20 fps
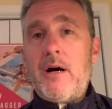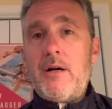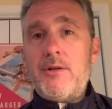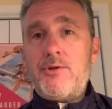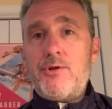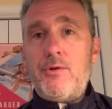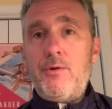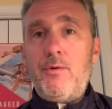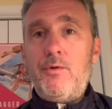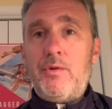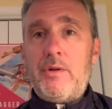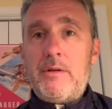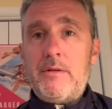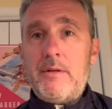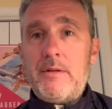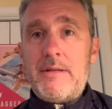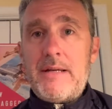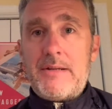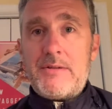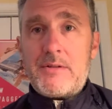choosing
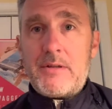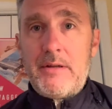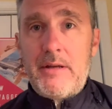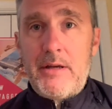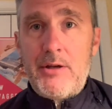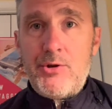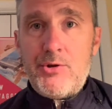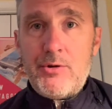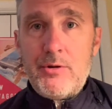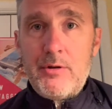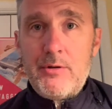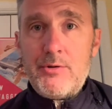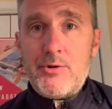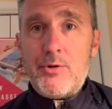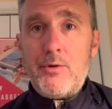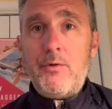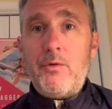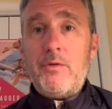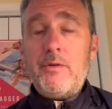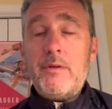the destination,
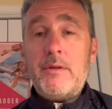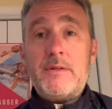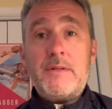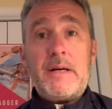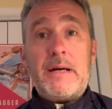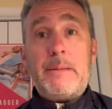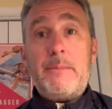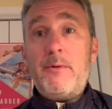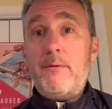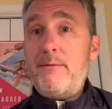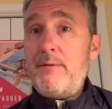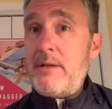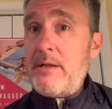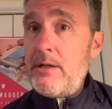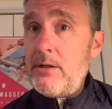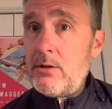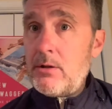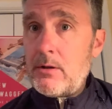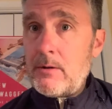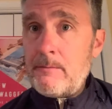choosing the time of
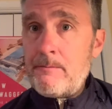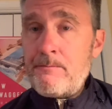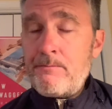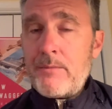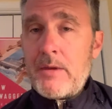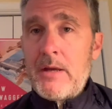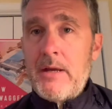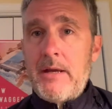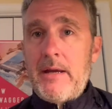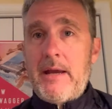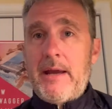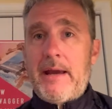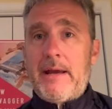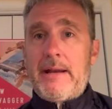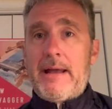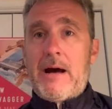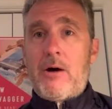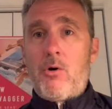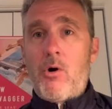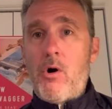year,
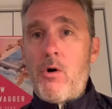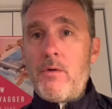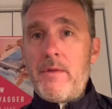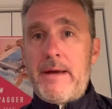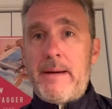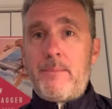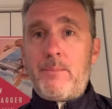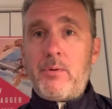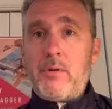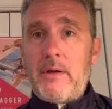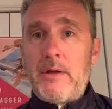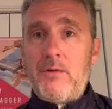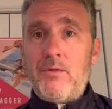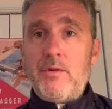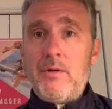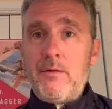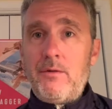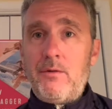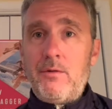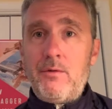and how all that plays
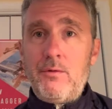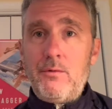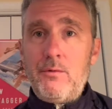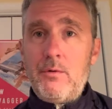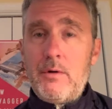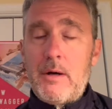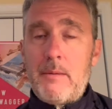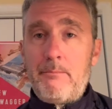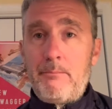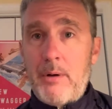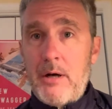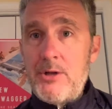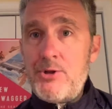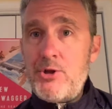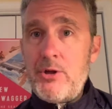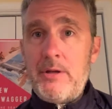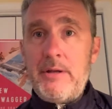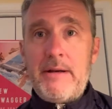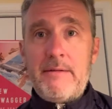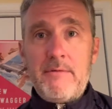into
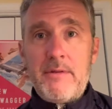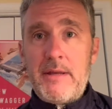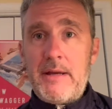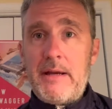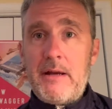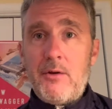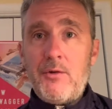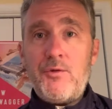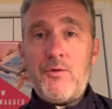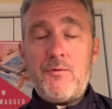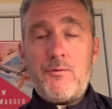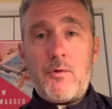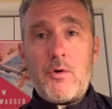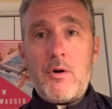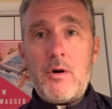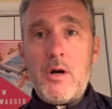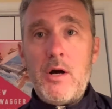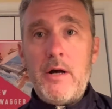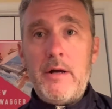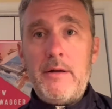budget and everything else
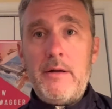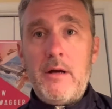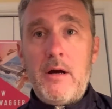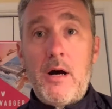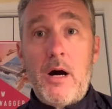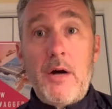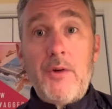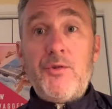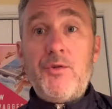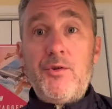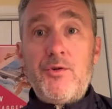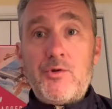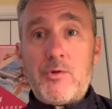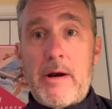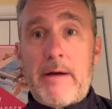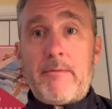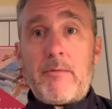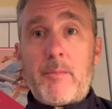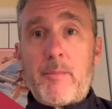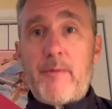for us as
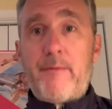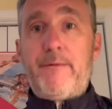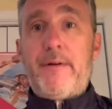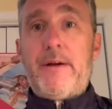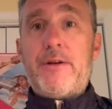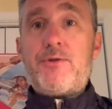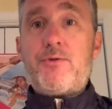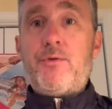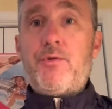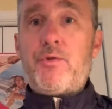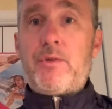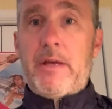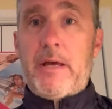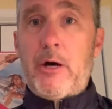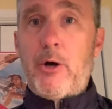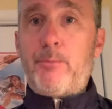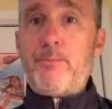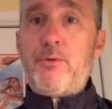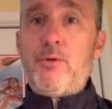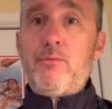travel professionals to
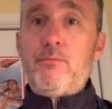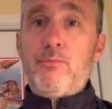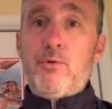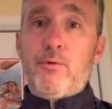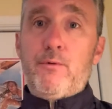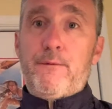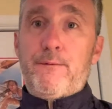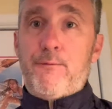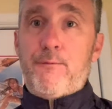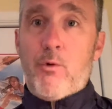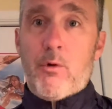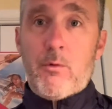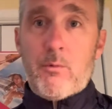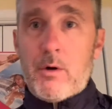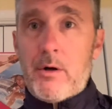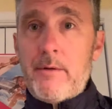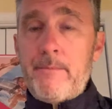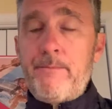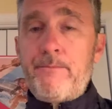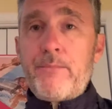help you move
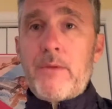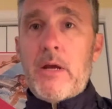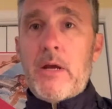forward